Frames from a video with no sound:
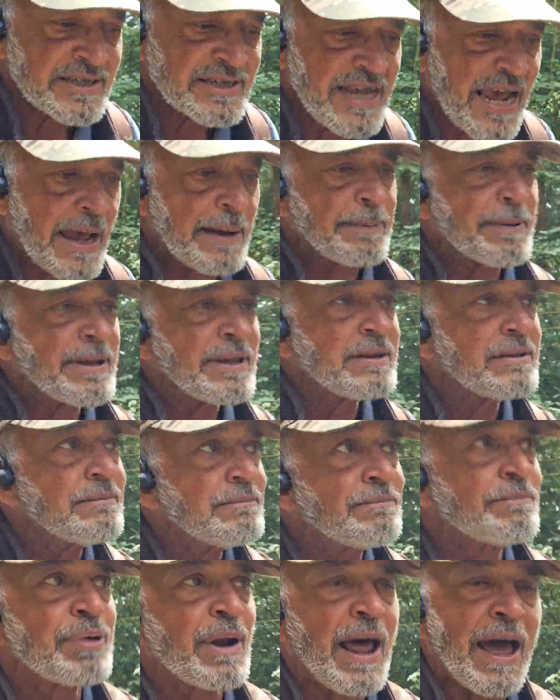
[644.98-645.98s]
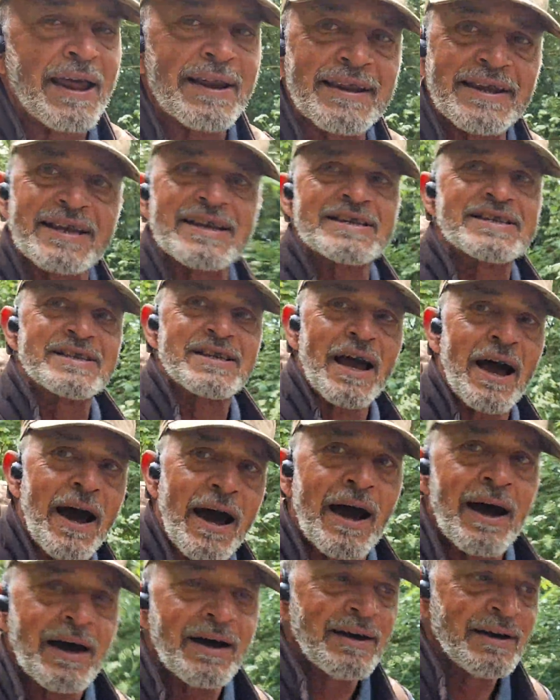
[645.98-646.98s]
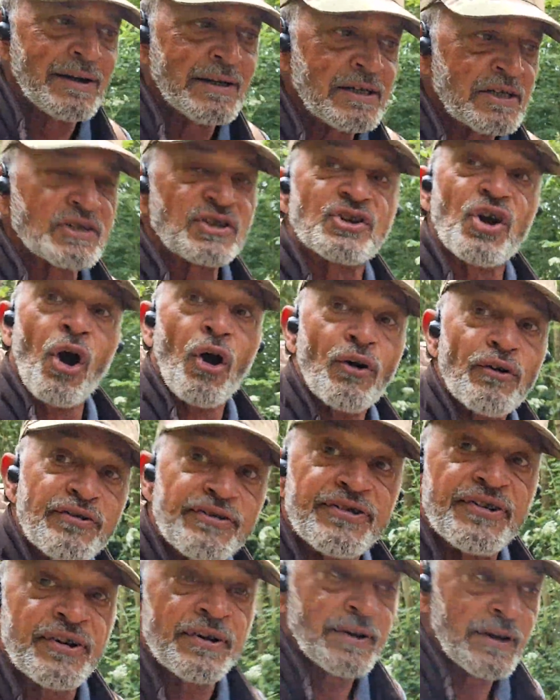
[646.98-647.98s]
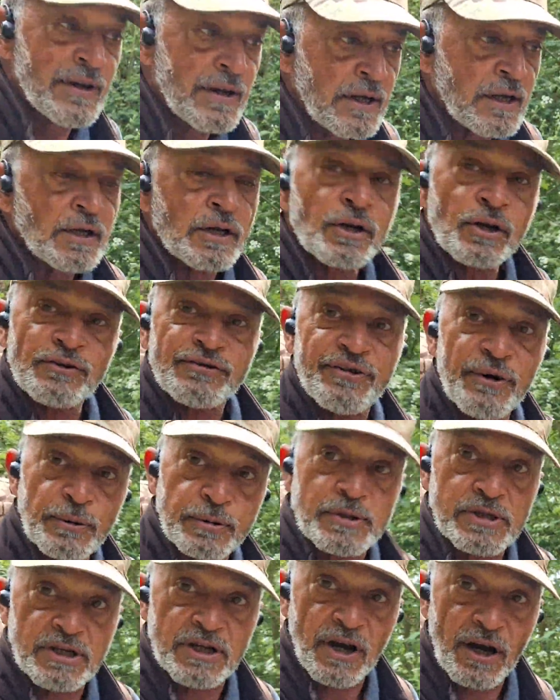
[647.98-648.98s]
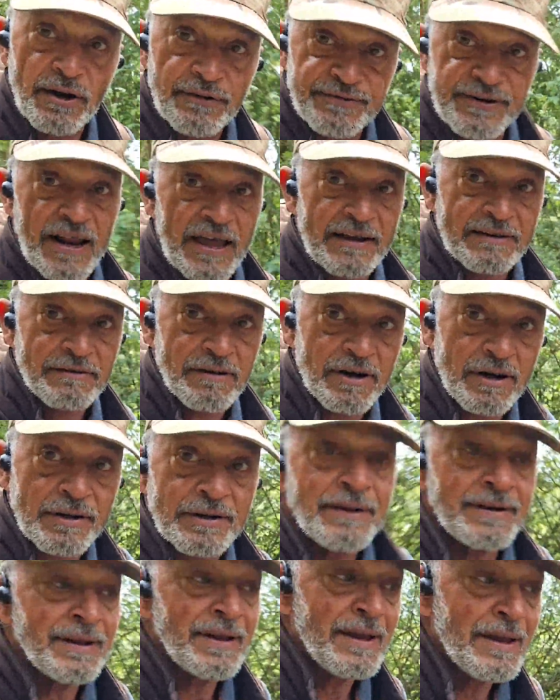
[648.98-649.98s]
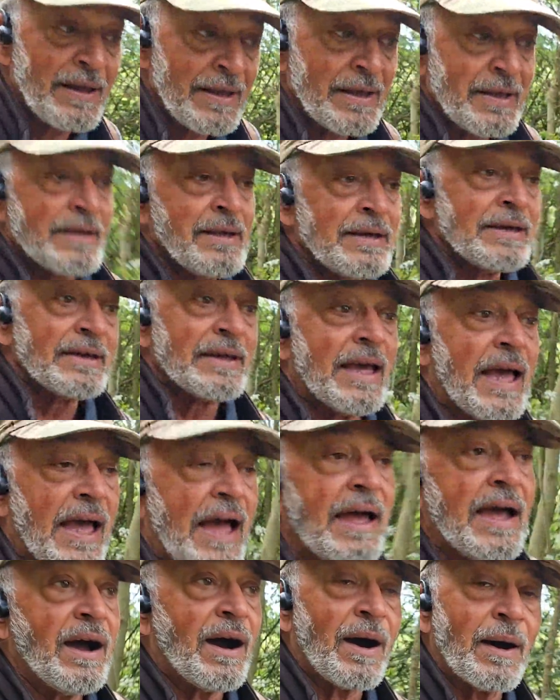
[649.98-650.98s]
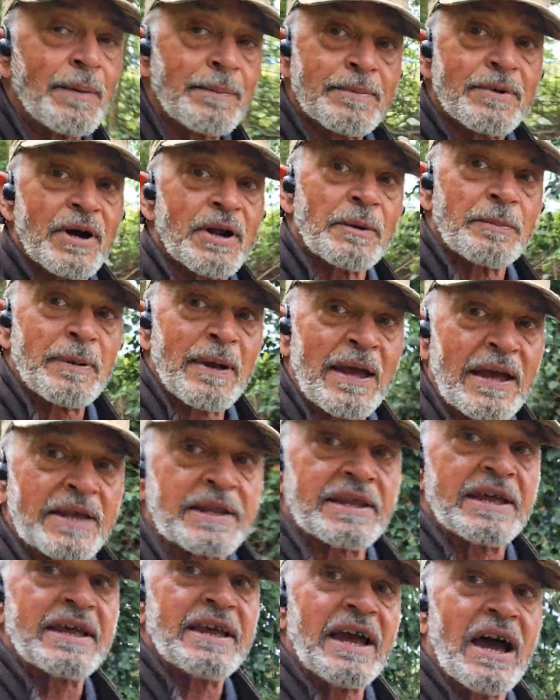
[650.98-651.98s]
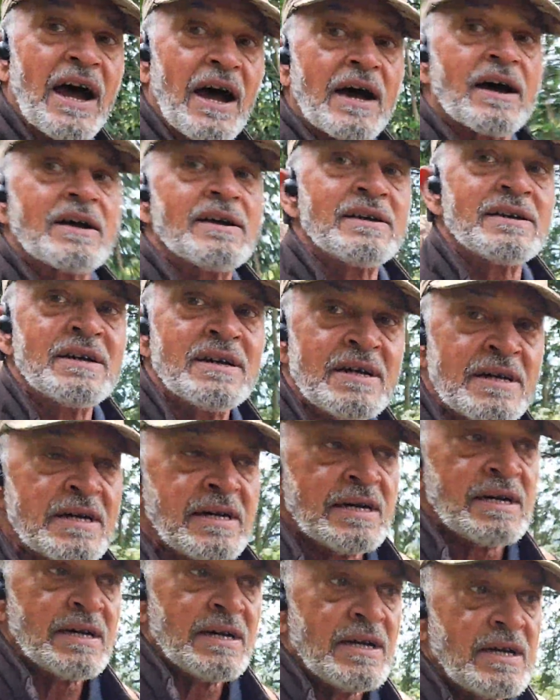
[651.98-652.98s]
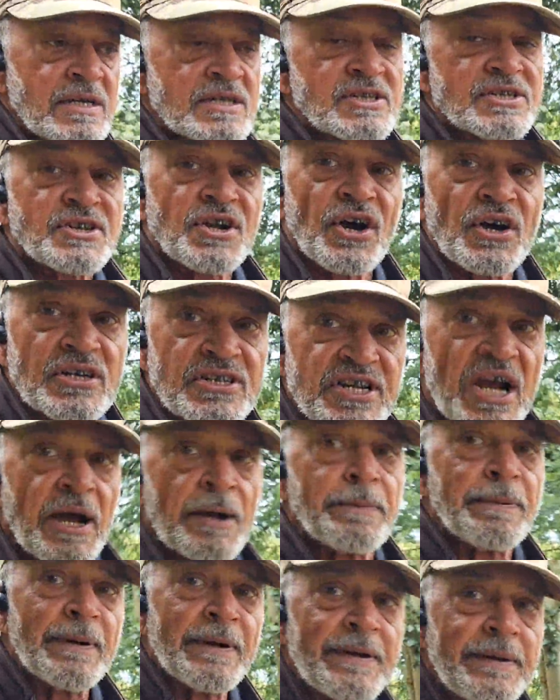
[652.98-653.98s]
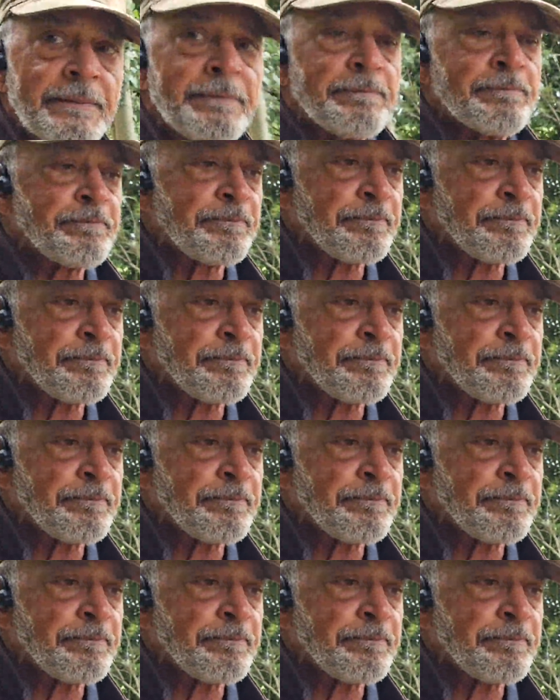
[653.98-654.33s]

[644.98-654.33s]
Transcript: tabbing, playing the guitar, golf. Look forward to golf later on. Yeah, I'm going to be at the Scottish Open,